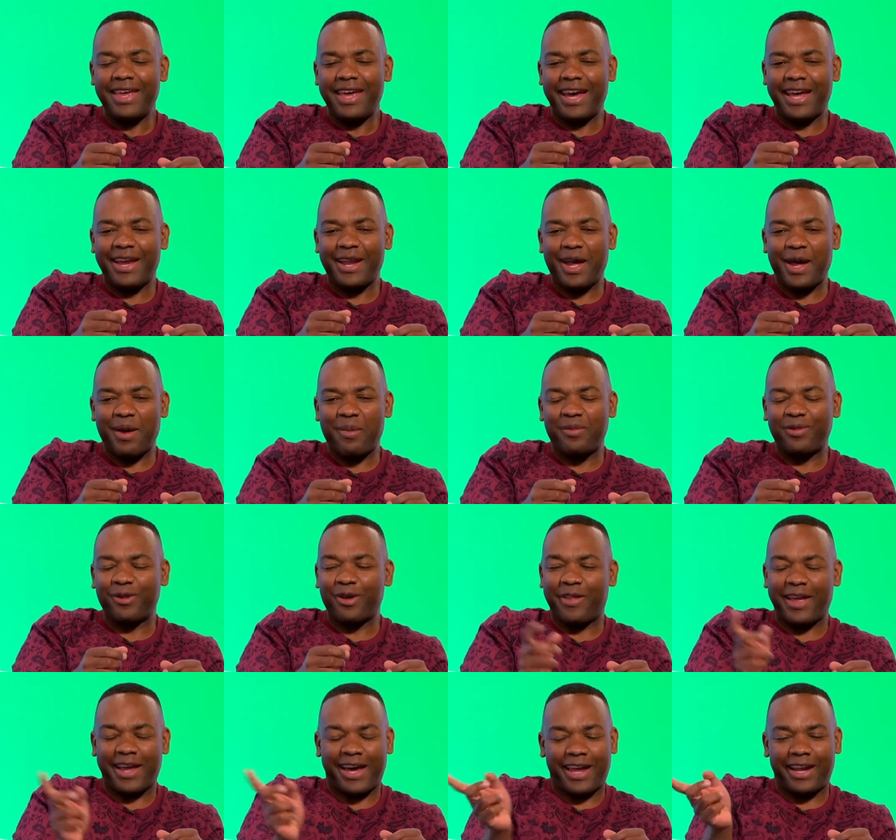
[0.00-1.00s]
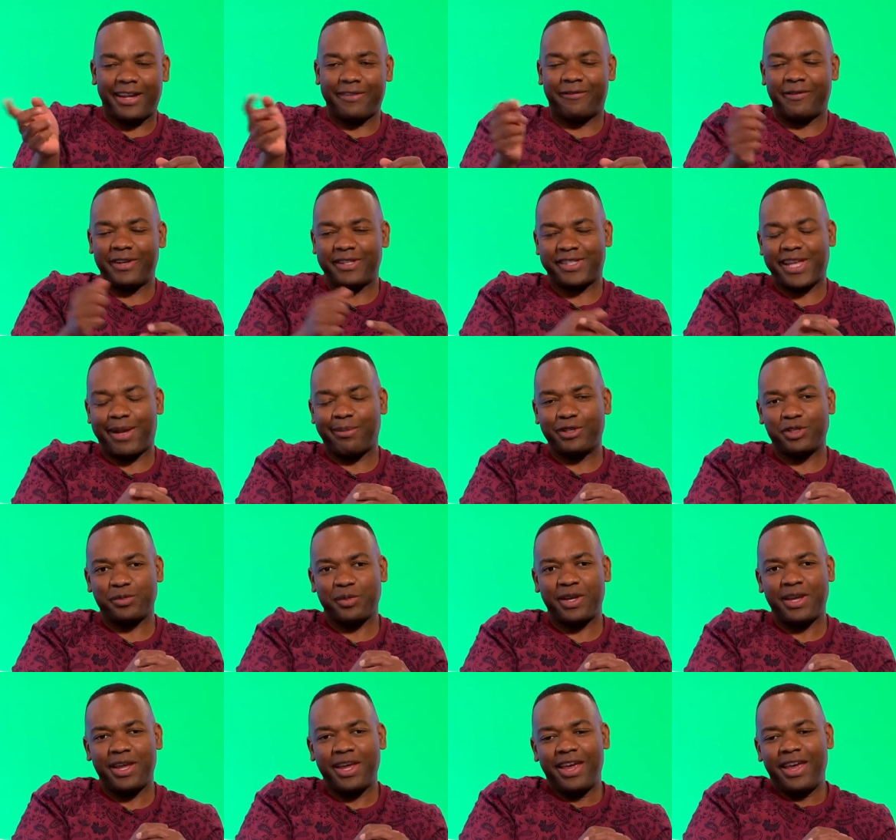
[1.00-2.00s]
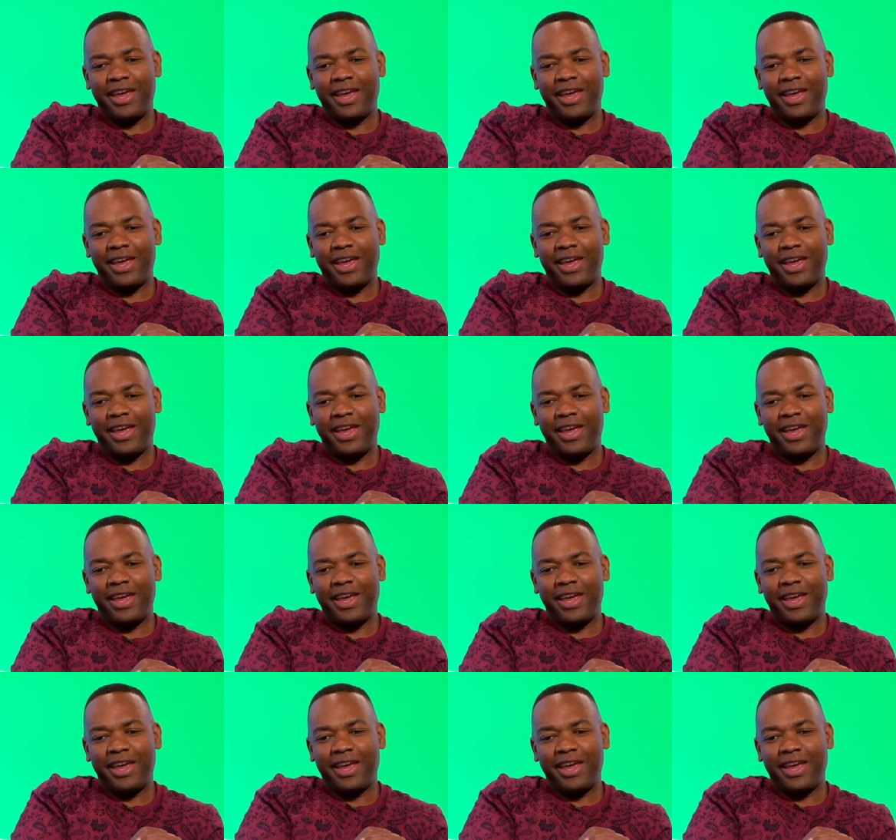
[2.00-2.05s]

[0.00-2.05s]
And not that kind of establishment.